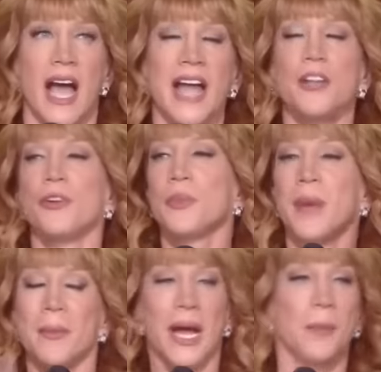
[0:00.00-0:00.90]
I knew that
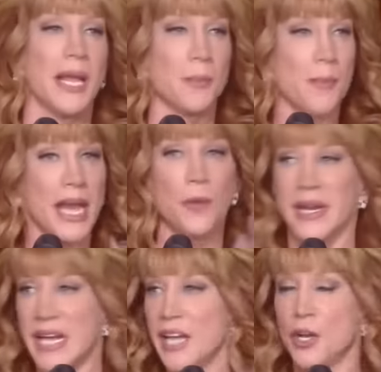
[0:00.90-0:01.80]
my mom like may or
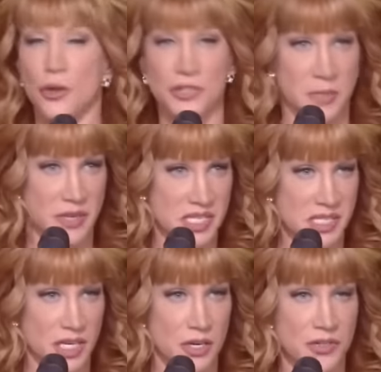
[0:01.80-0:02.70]
may not know some of the
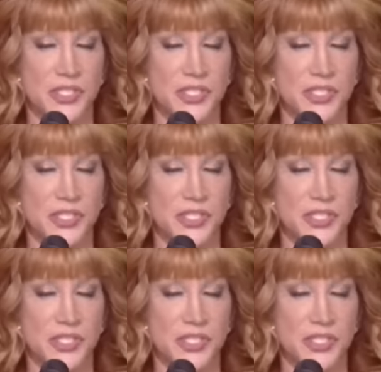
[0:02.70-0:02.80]
stars.